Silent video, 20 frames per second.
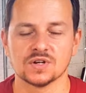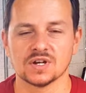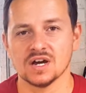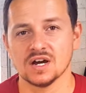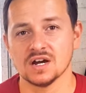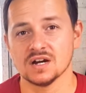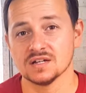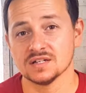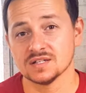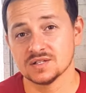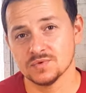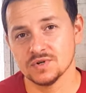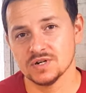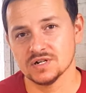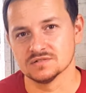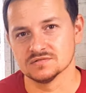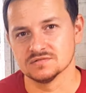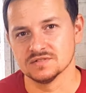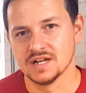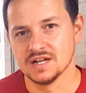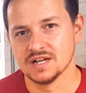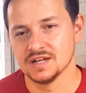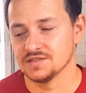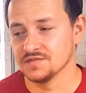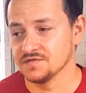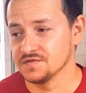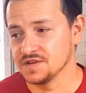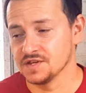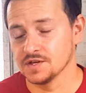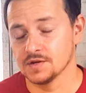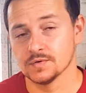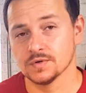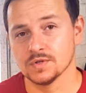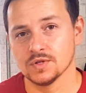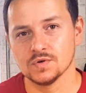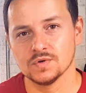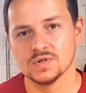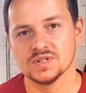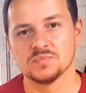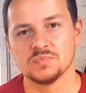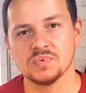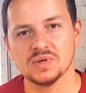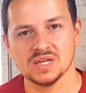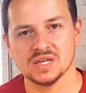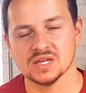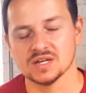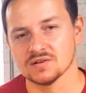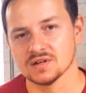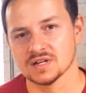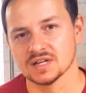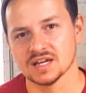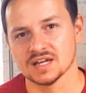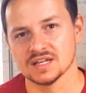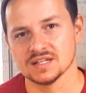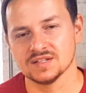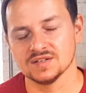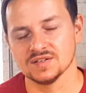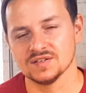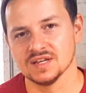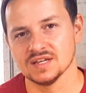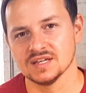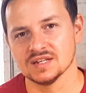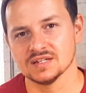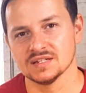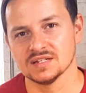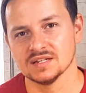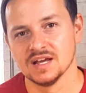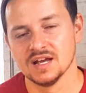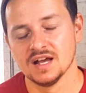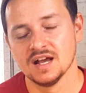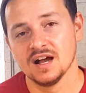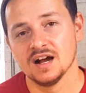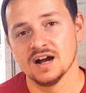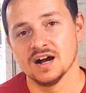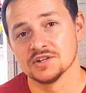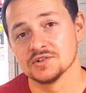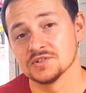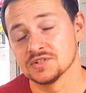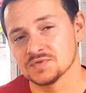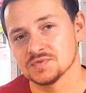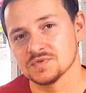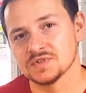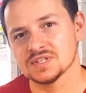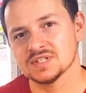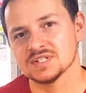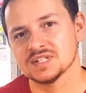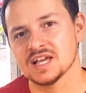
car as well. The video will always be here in case you need it. I just want to